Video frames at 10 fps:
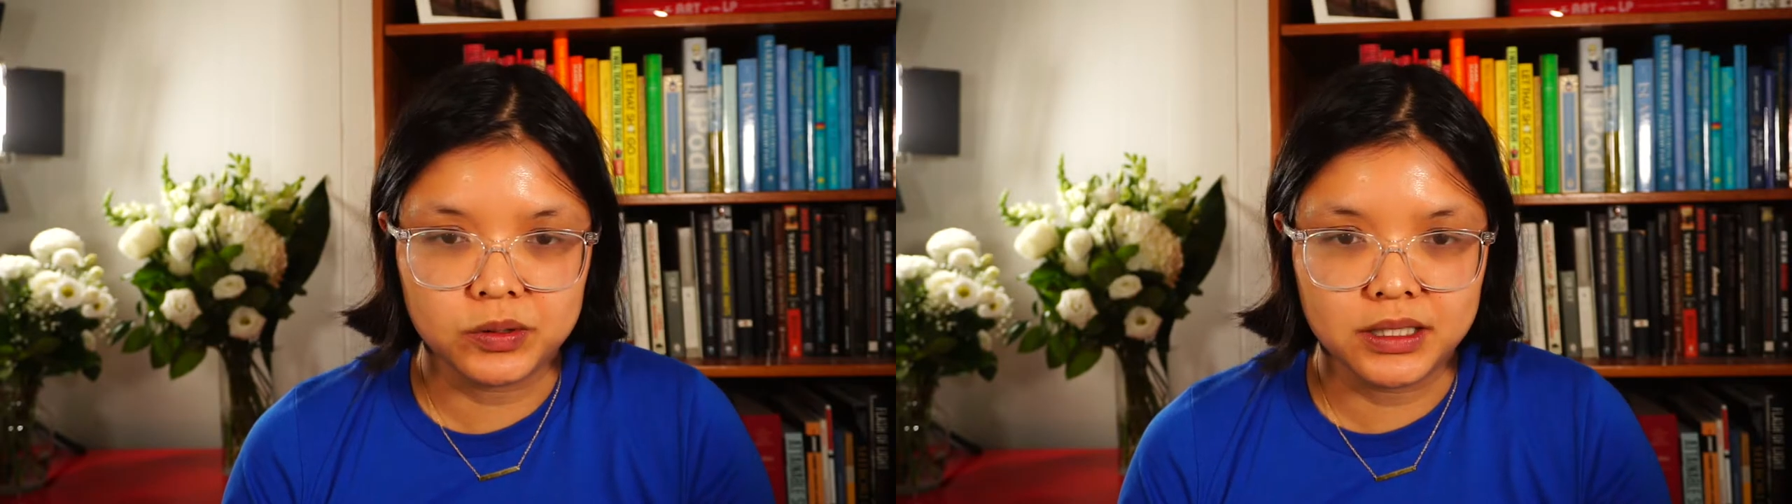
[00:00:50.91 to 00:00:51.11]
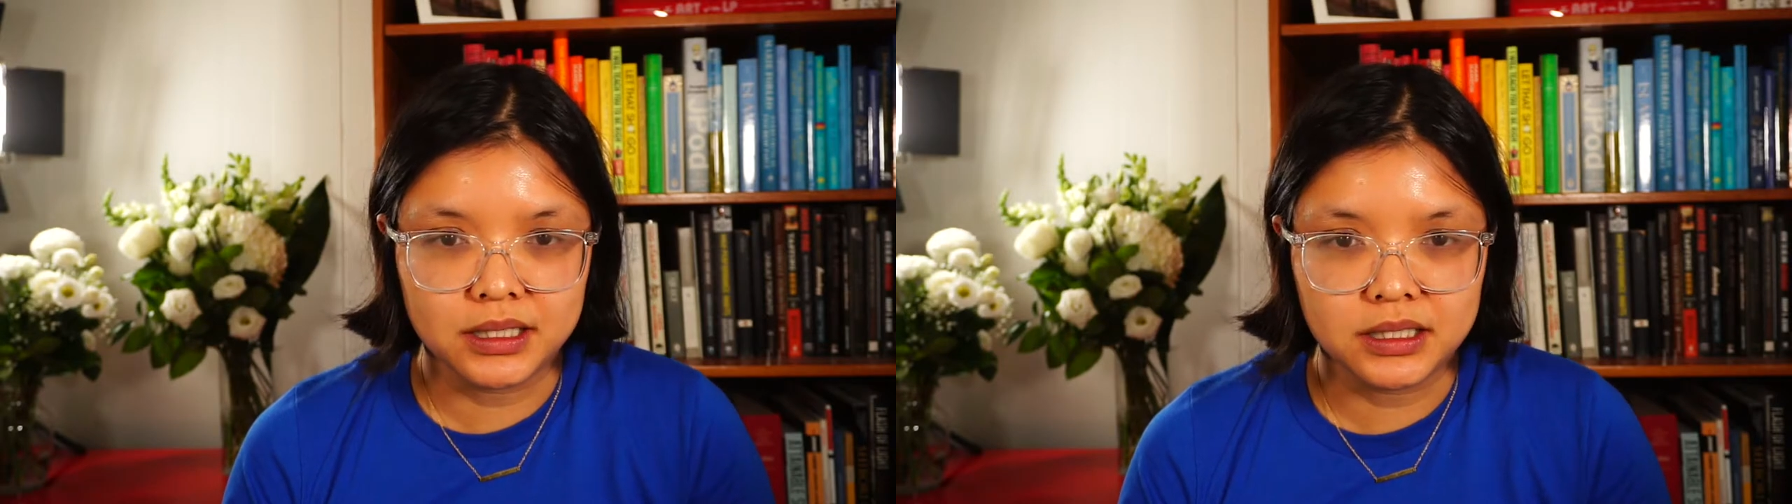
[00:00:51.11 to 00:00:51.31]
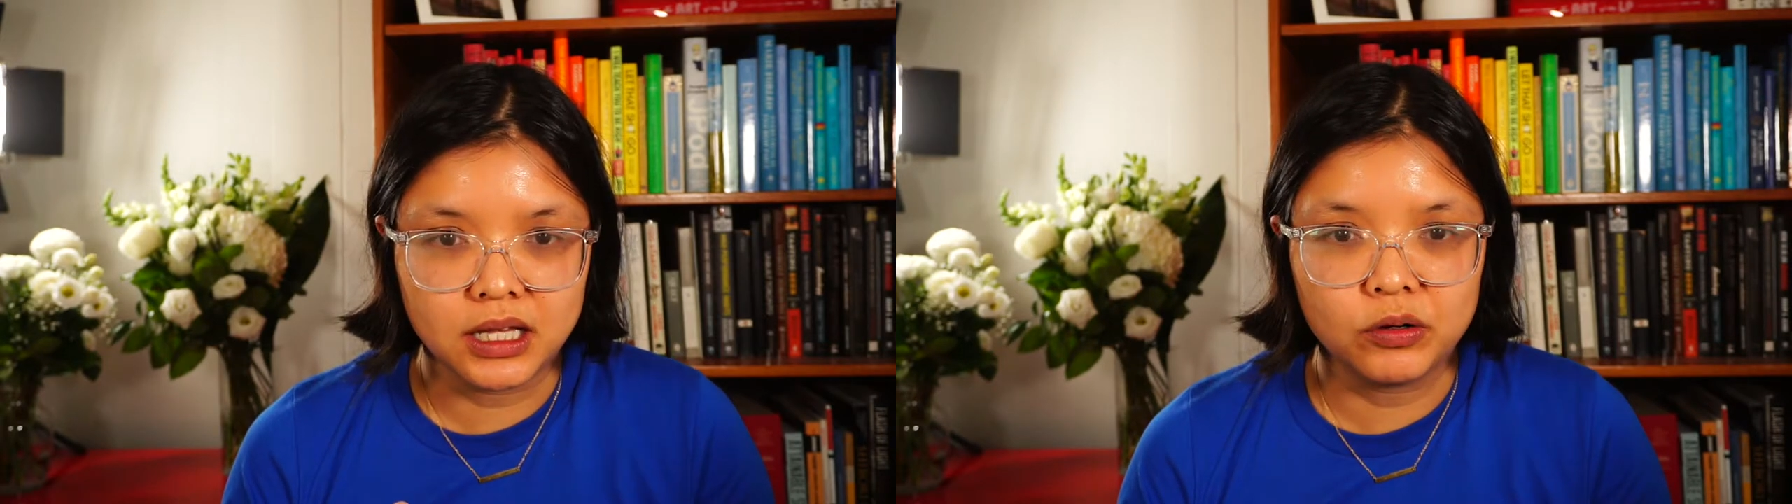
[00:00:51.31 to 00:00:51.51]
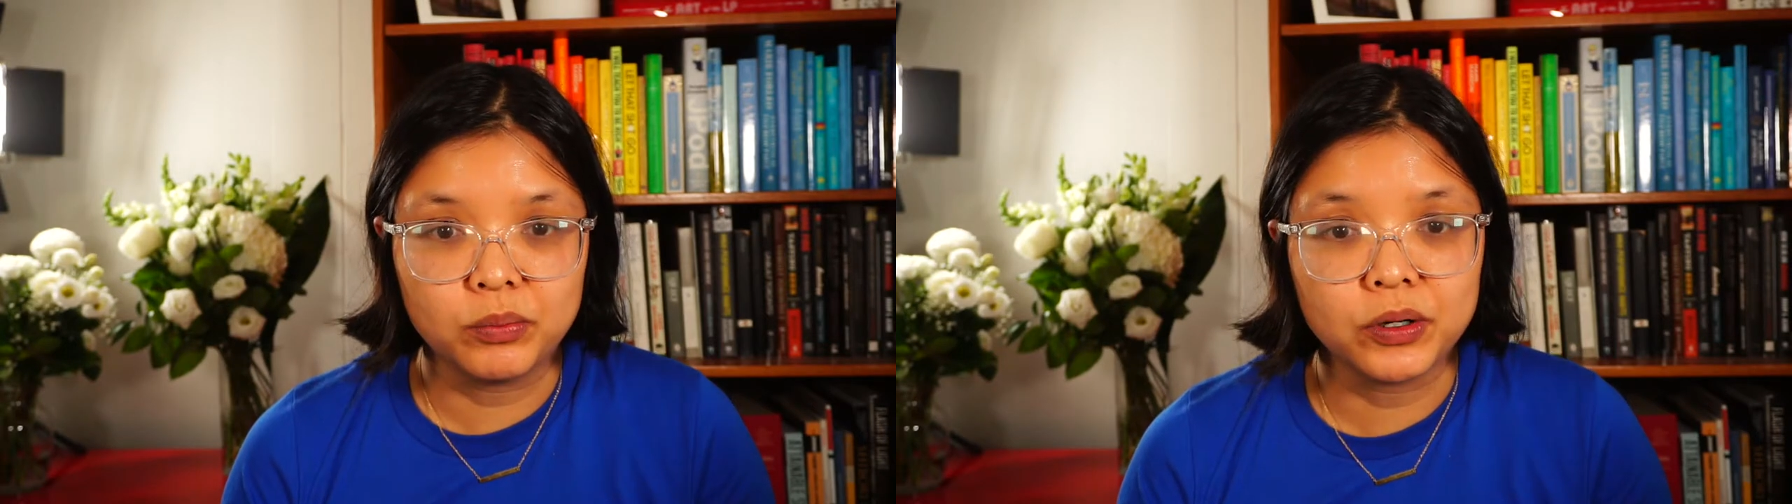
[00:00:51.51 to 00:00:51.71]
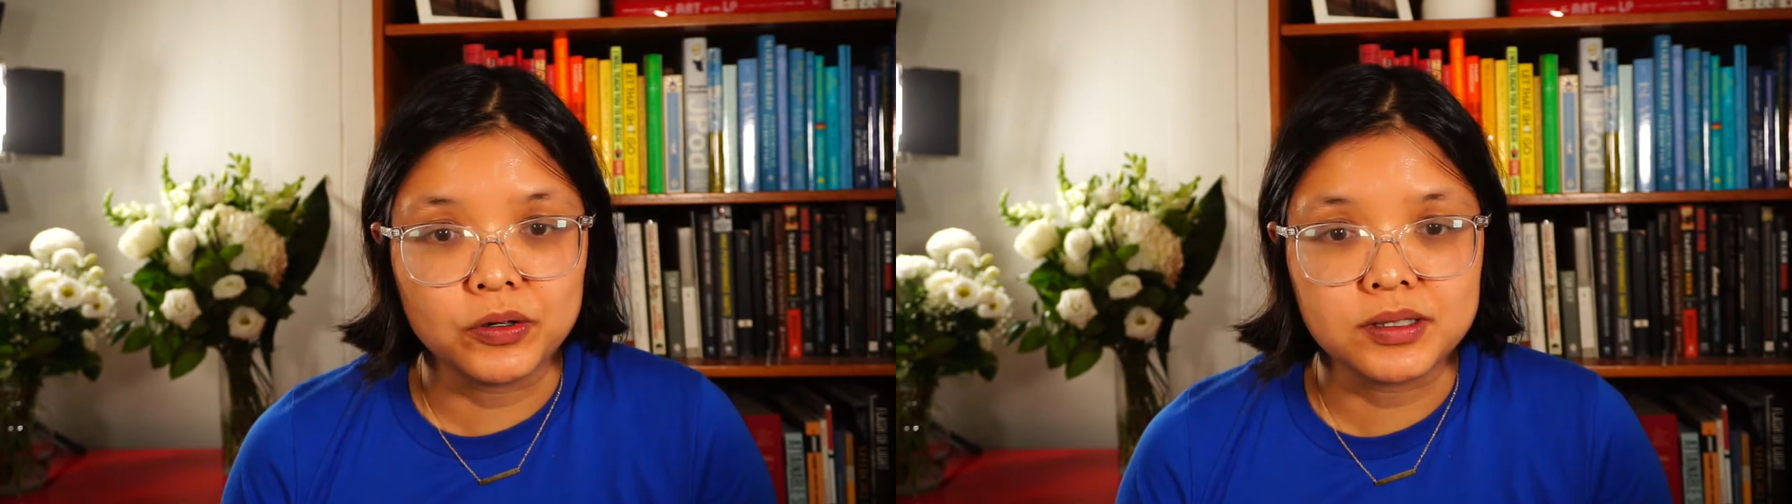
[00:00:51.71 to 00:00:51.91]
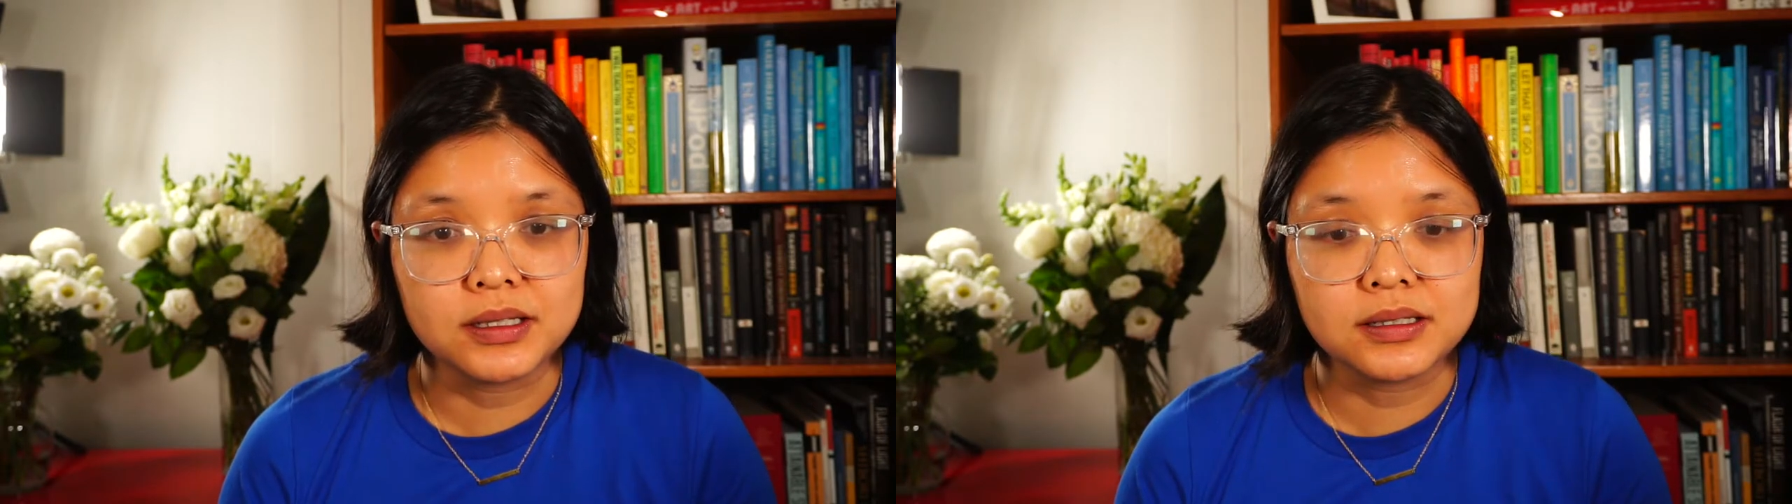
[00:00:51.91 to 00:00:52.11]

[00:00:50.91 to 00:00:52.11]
to get together in person.